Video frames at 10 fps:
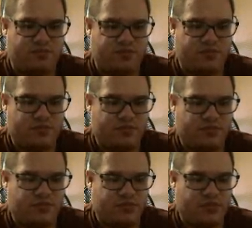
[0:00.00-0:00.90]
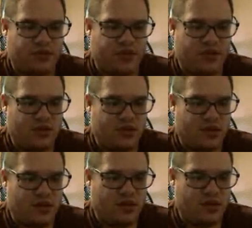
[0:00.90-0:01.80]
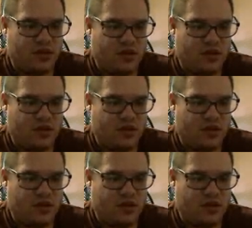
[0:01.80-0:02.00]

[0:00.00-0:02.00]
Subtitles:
[no speech]